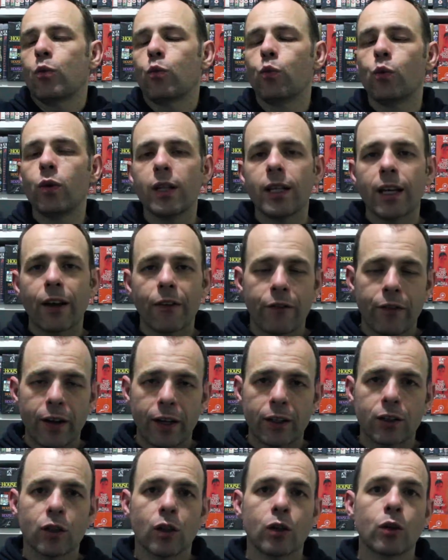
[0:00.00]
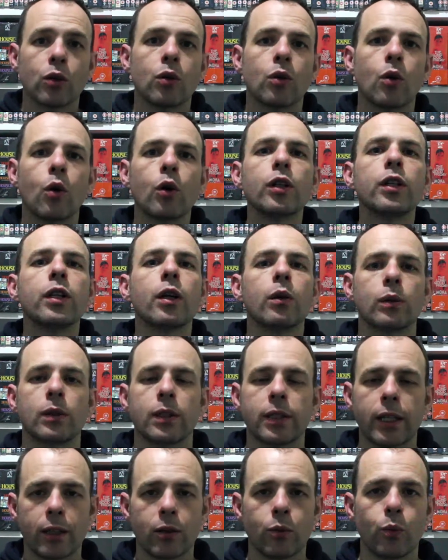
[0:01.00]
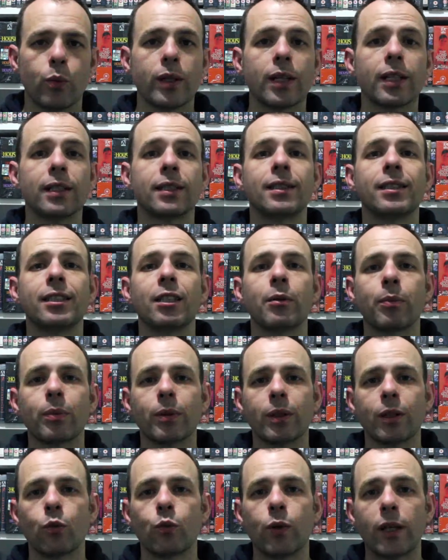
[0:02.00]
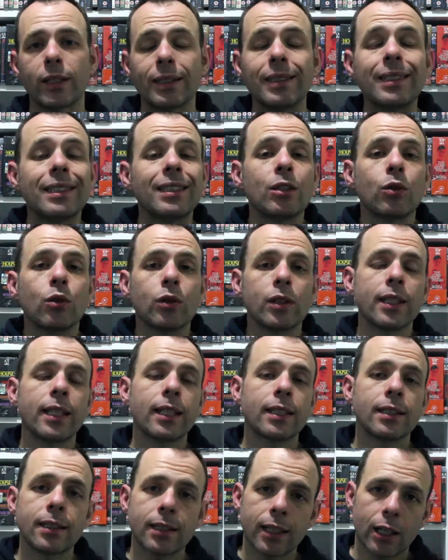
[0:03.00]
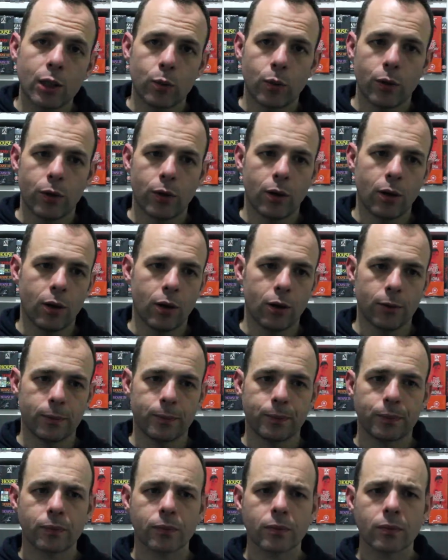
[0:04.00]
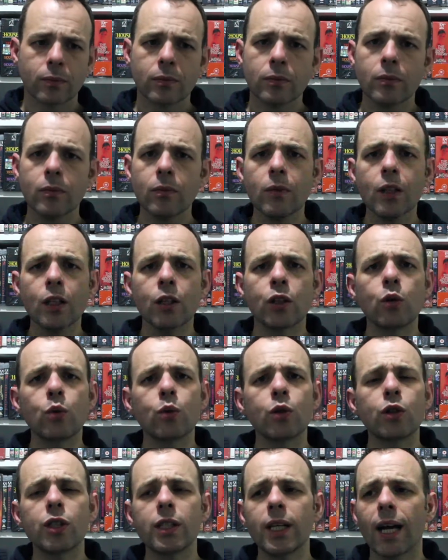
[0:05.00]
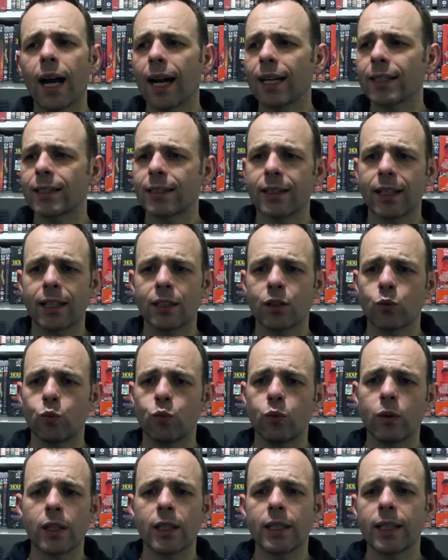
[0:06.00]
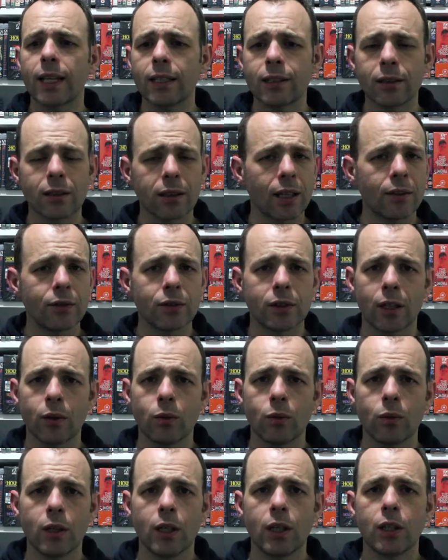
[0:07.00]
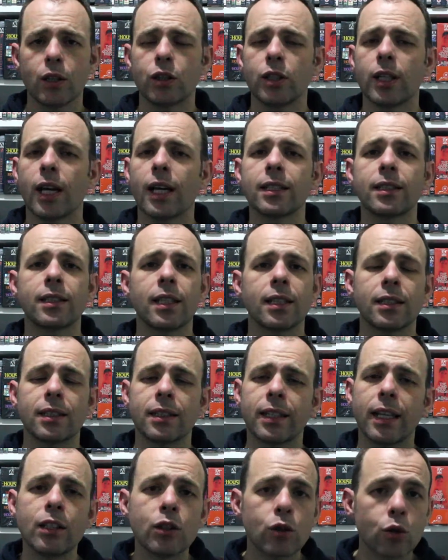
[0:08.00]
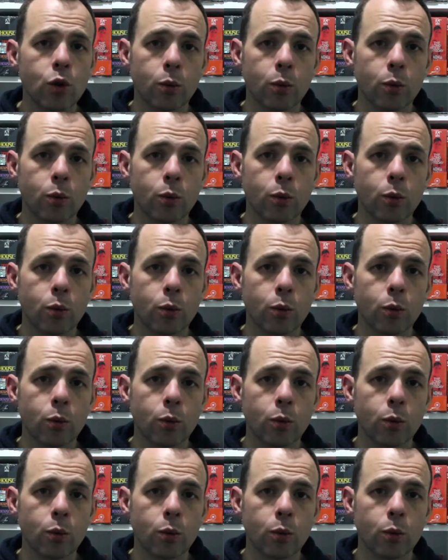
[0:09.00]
really affect her on the outside where it is deeply resonating on the inside with her. You know, she has this really nice lifestyle. She has this nice